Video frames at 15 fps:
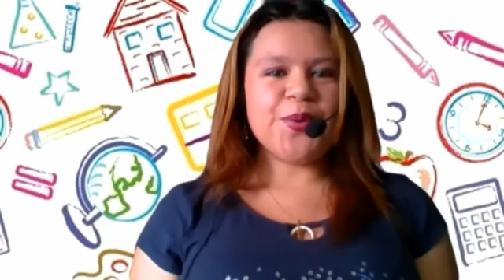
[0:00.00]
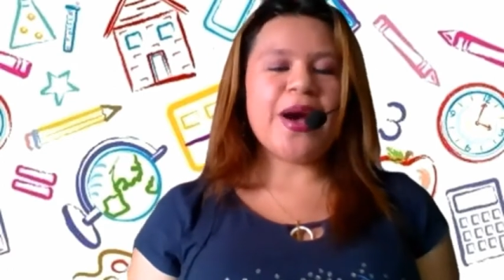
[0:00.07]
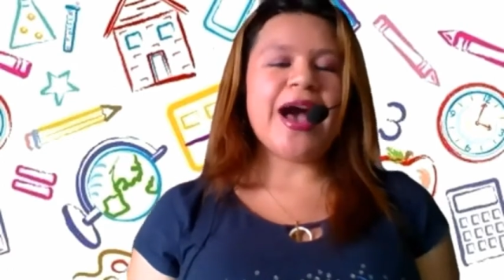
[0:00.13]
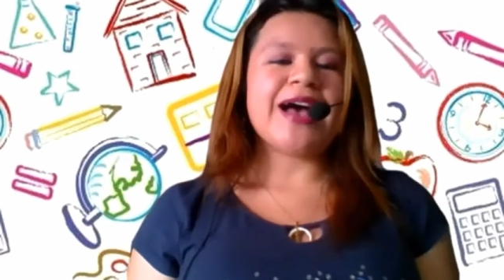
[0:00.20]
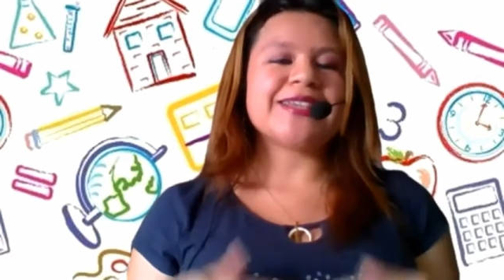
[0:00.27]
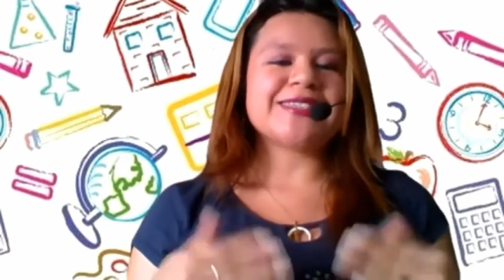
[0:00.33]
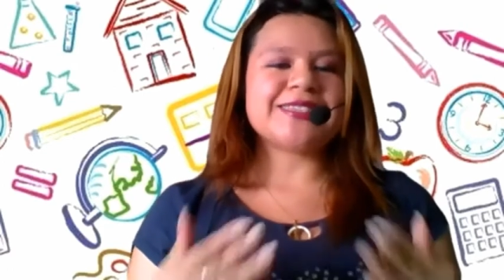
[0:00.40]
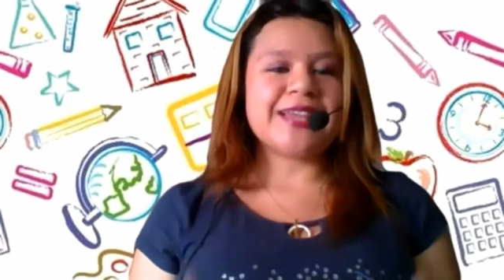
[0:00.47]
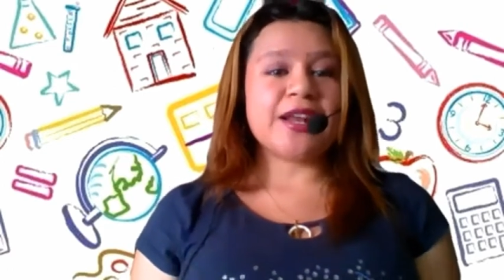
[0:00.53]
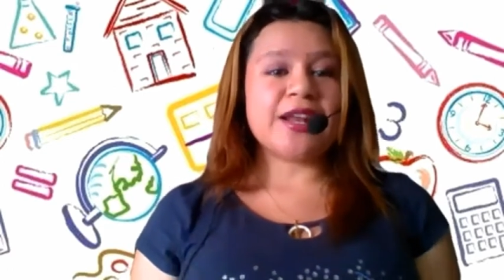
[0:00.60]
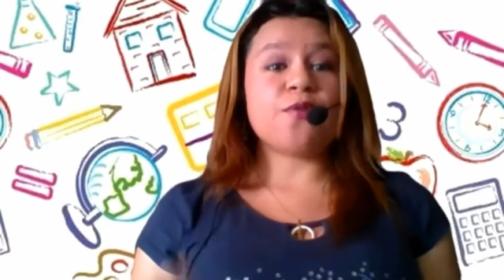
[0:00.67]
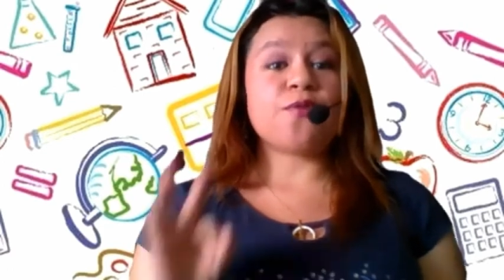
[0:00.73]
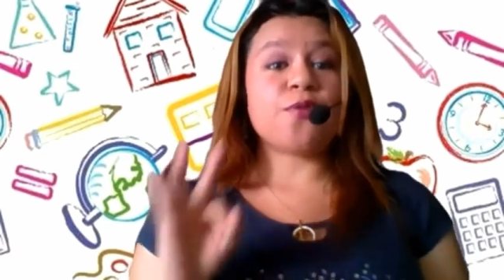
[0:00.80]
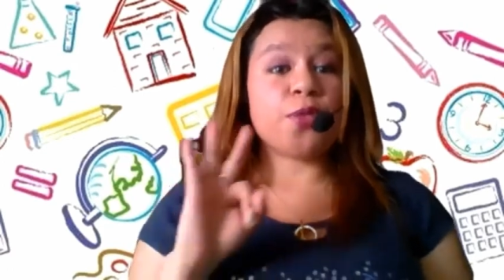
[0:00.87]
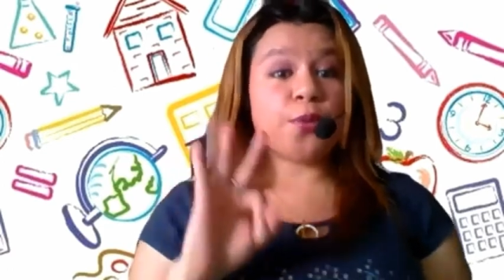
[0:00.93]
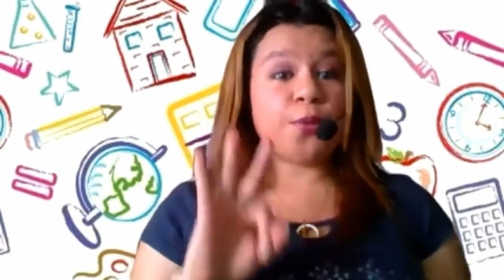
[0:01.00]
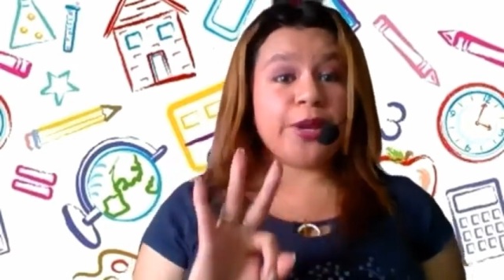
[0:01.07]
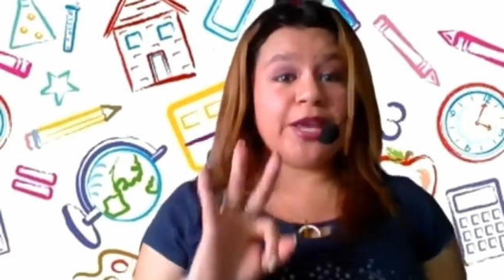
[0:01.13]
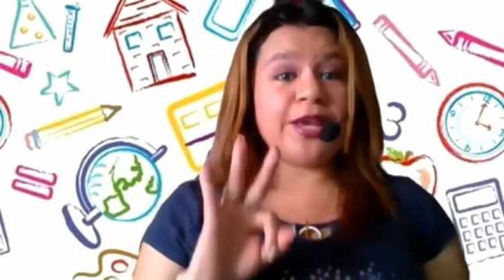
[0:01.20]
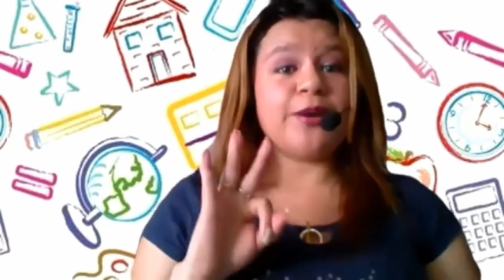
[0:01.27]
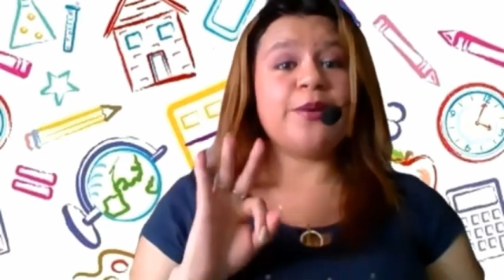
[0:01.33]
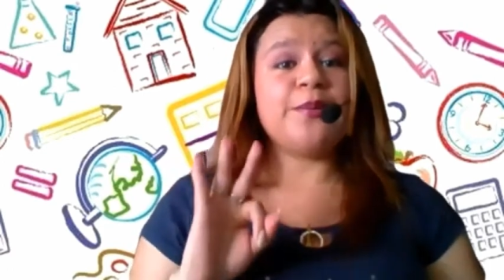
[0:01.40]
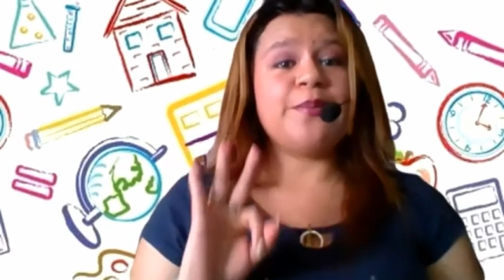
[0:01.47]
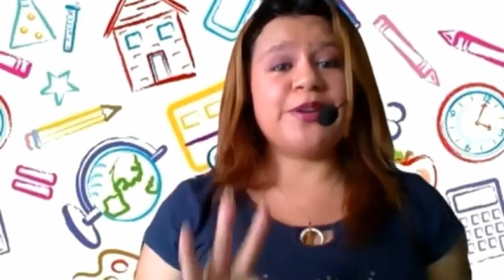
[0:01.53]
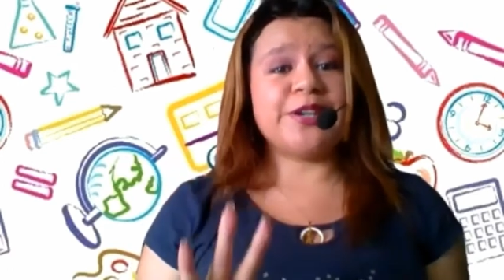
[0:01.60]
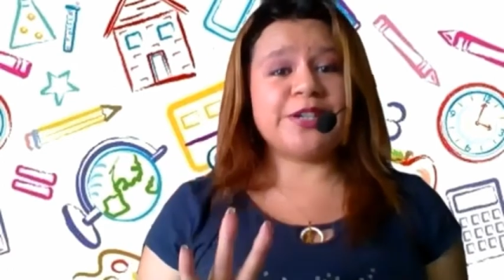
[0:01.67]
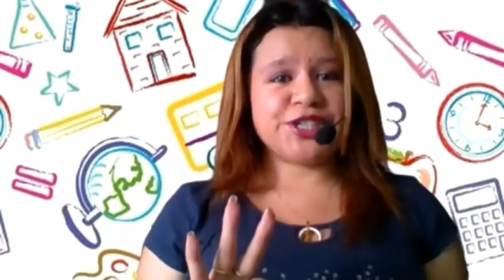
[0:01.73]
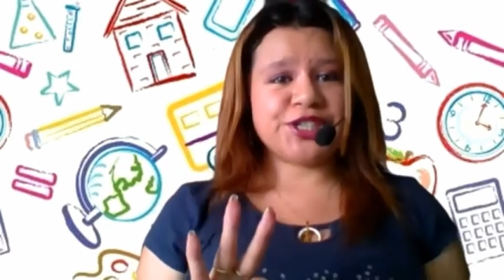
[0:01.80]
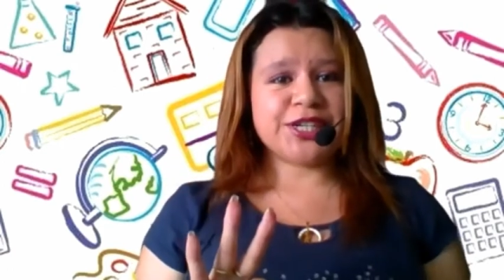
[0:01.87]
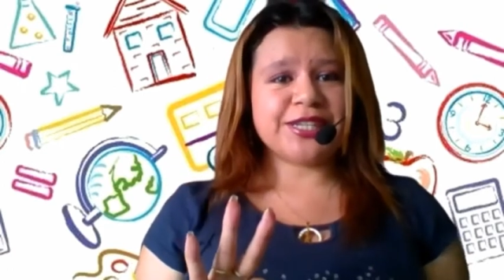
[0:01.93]
a set of three
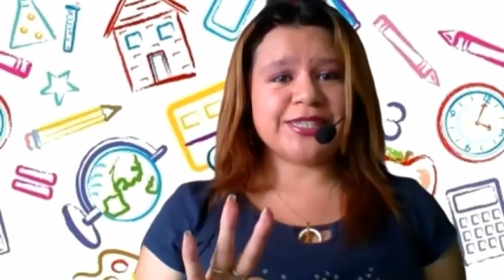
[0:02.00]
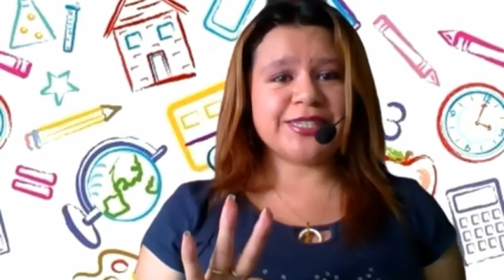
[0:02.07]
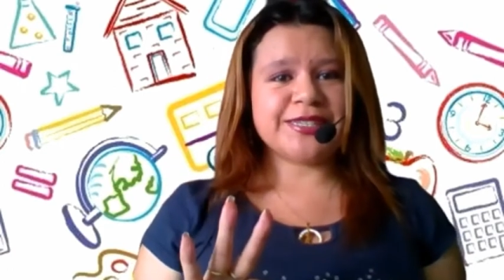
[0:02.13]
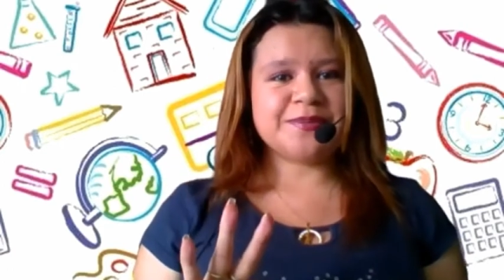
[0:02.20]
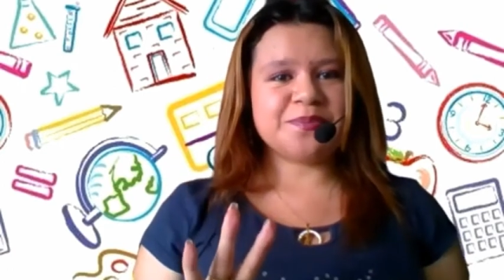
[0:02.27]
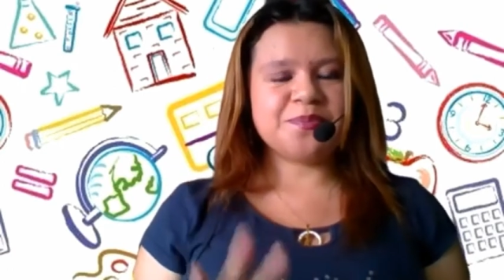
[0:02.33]
commercials